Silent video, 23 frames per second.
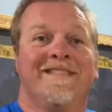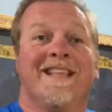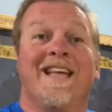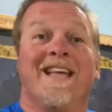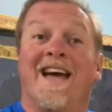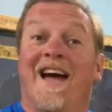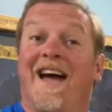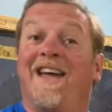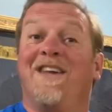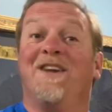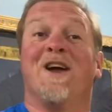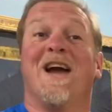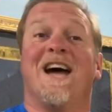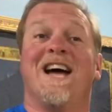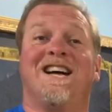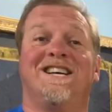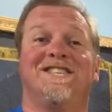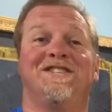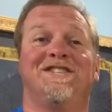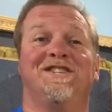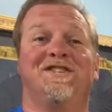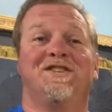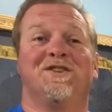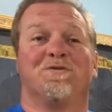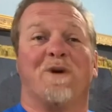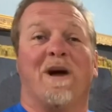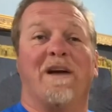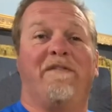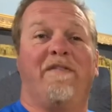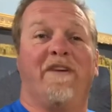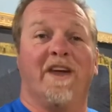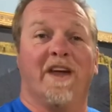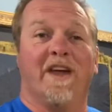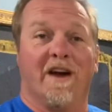Hey, you guys, this is
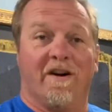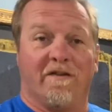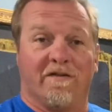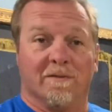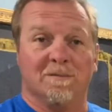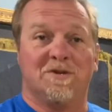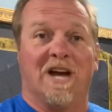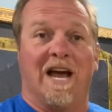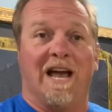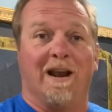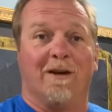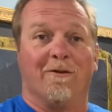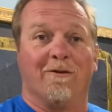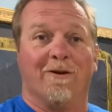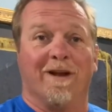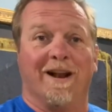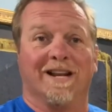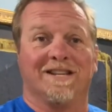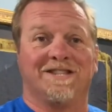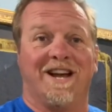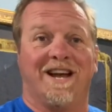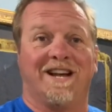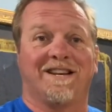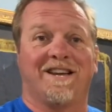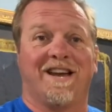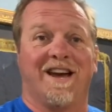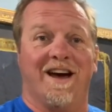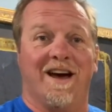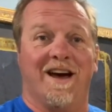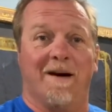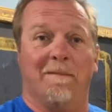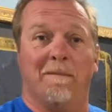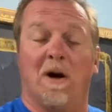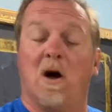Rafael from
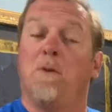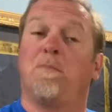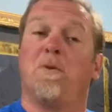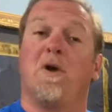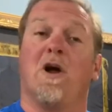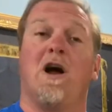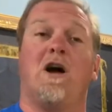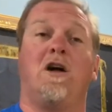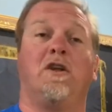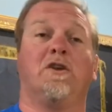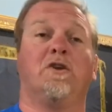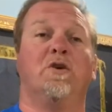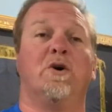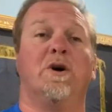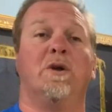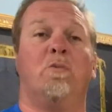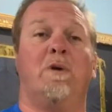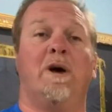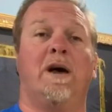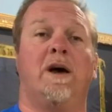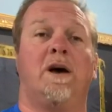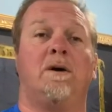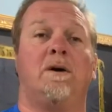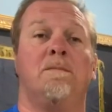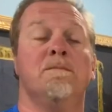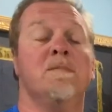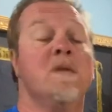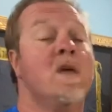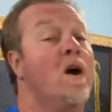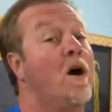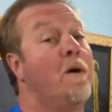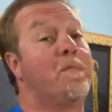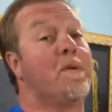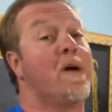ShilohRelics.com. I hope you're all doing well.
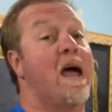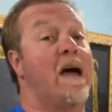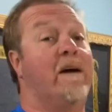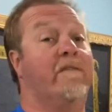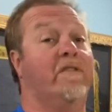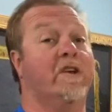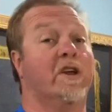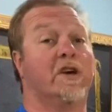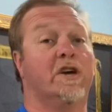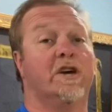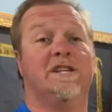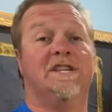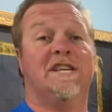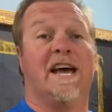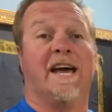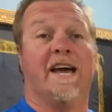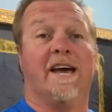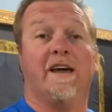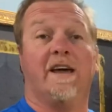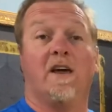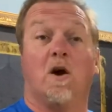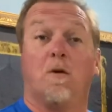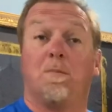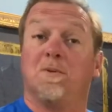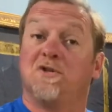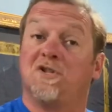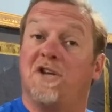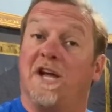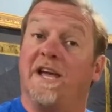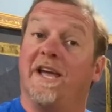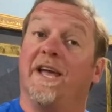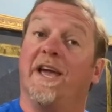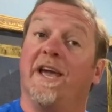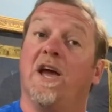Hope you're having a good day. Hope you're
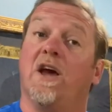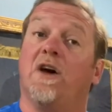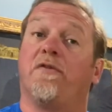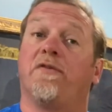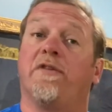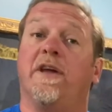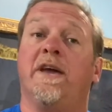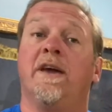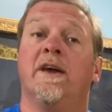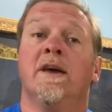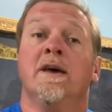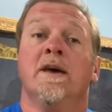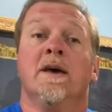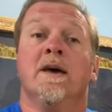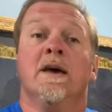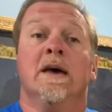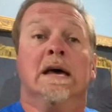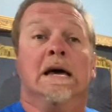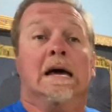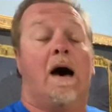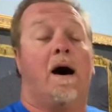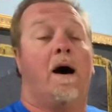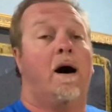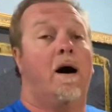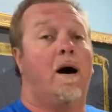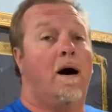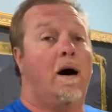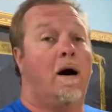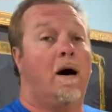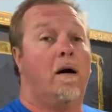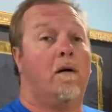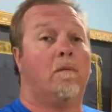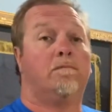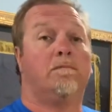staying healthy.
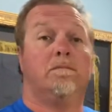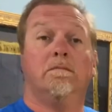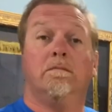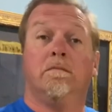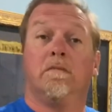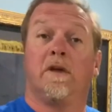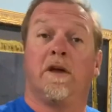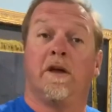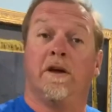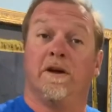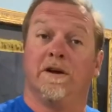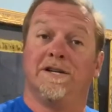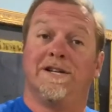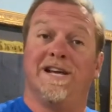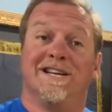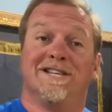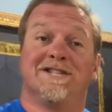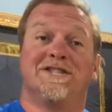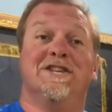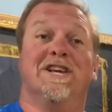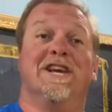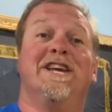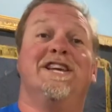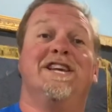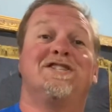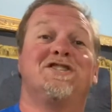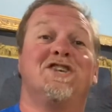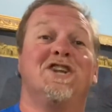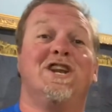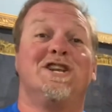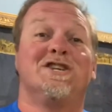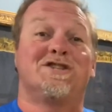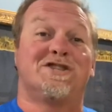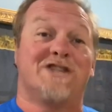Here in Tennessee, it's a
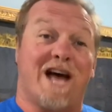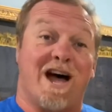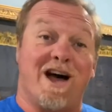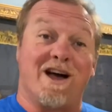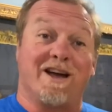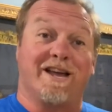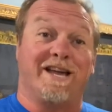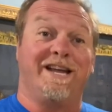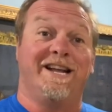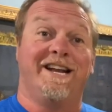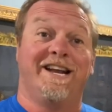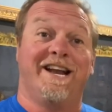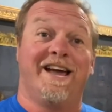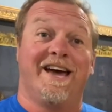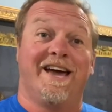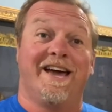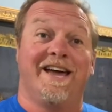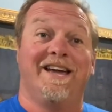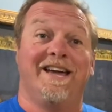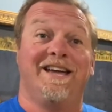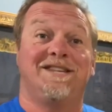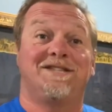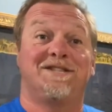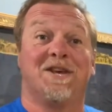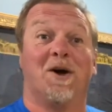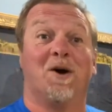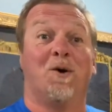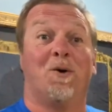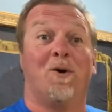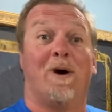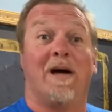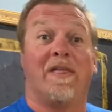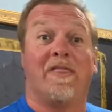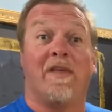little soggy today,
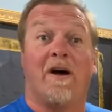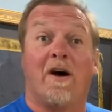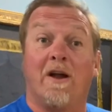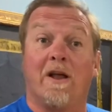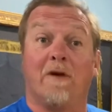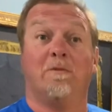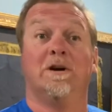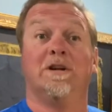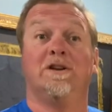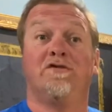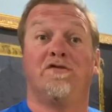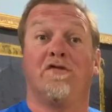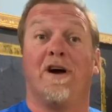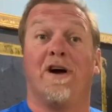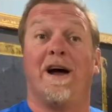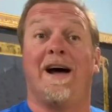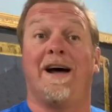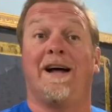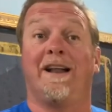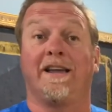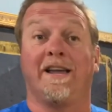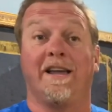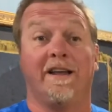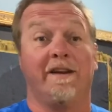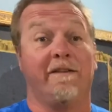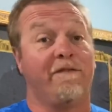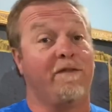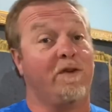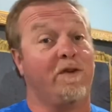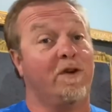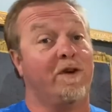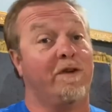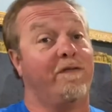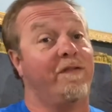so I thought I would try to get a
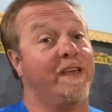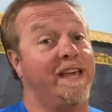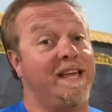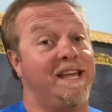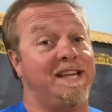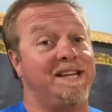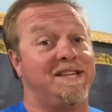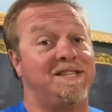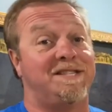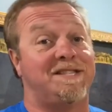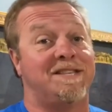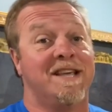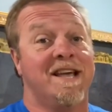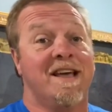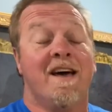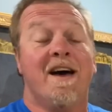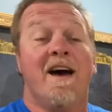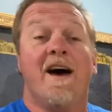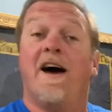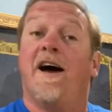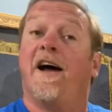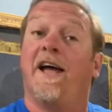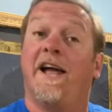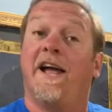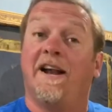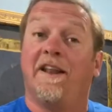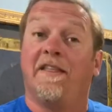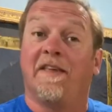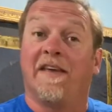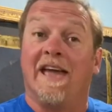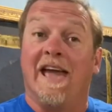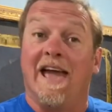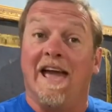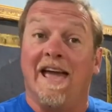few of these ahead of the
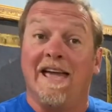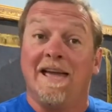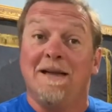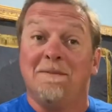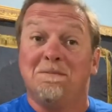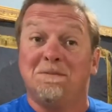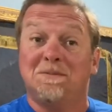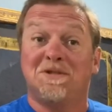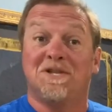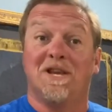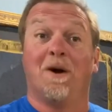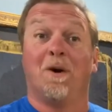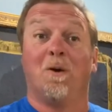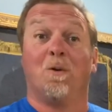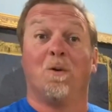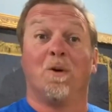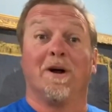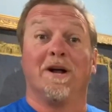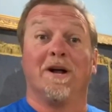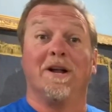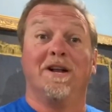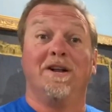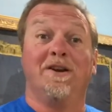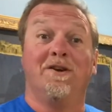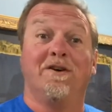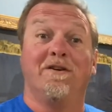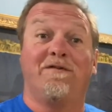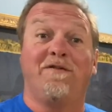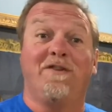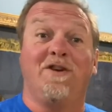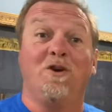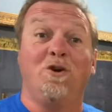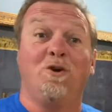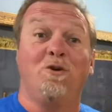game. So we're going to do a
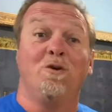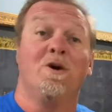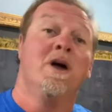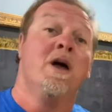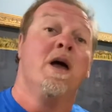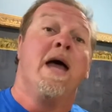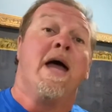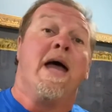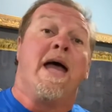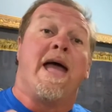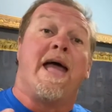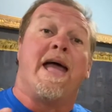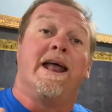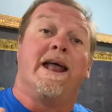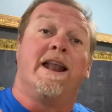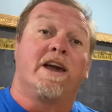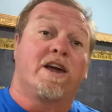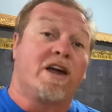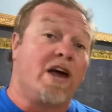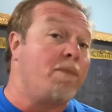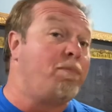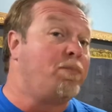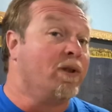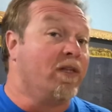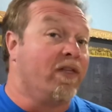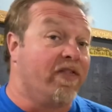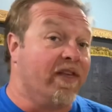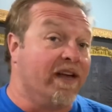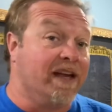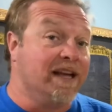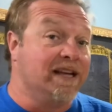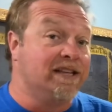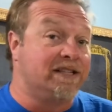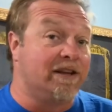few, and a couple of
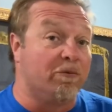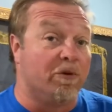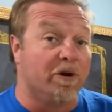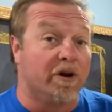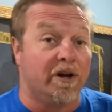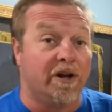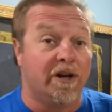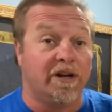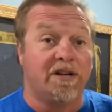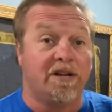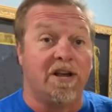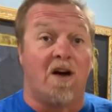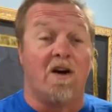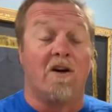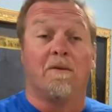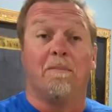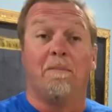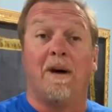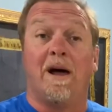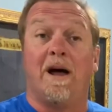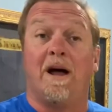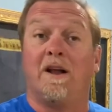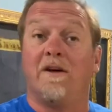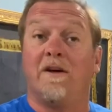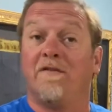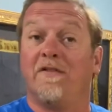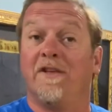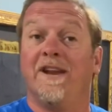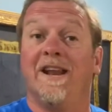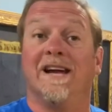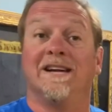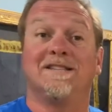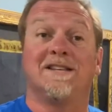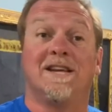things that we're going to talk about over the
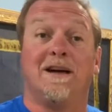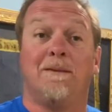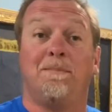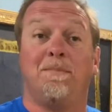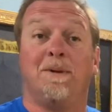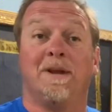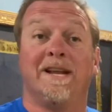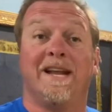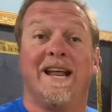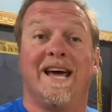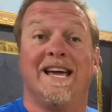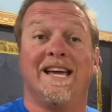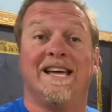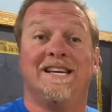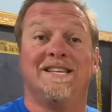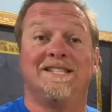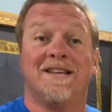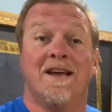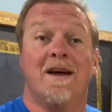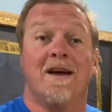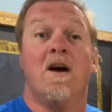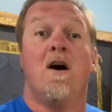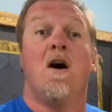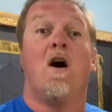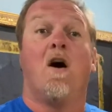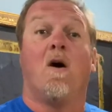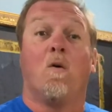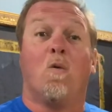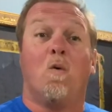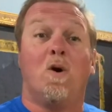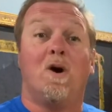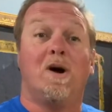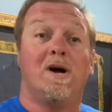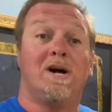next couple of days are
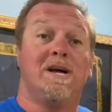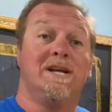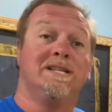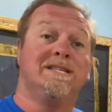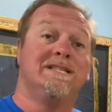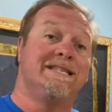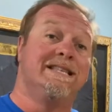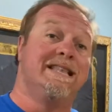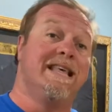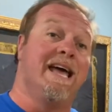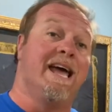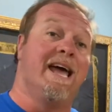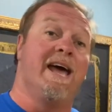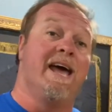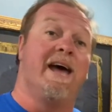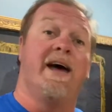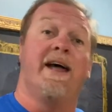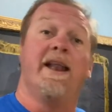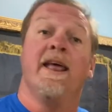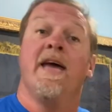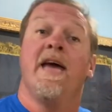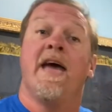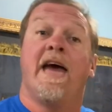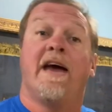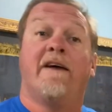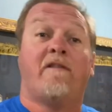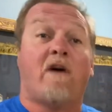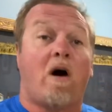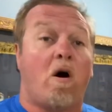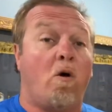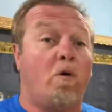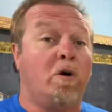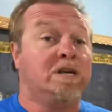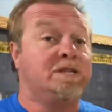ones that have
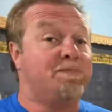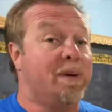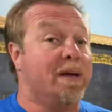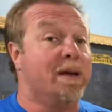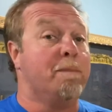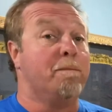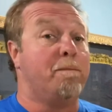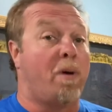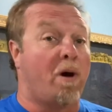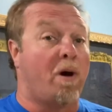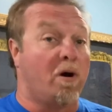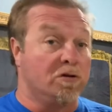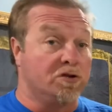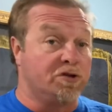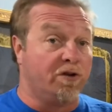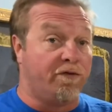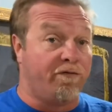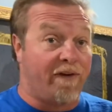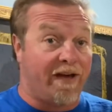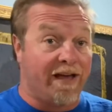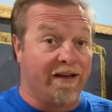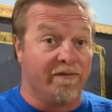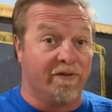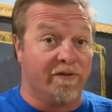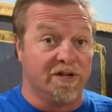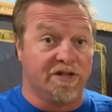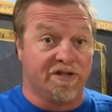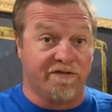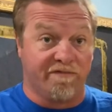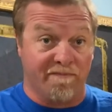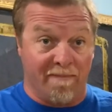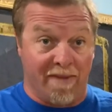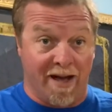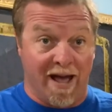always been personal favorites
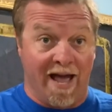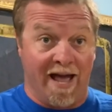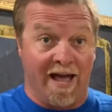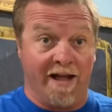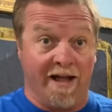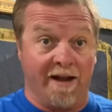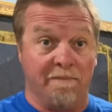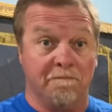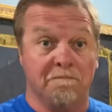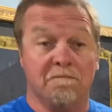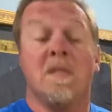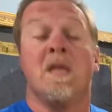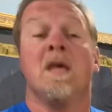of mine.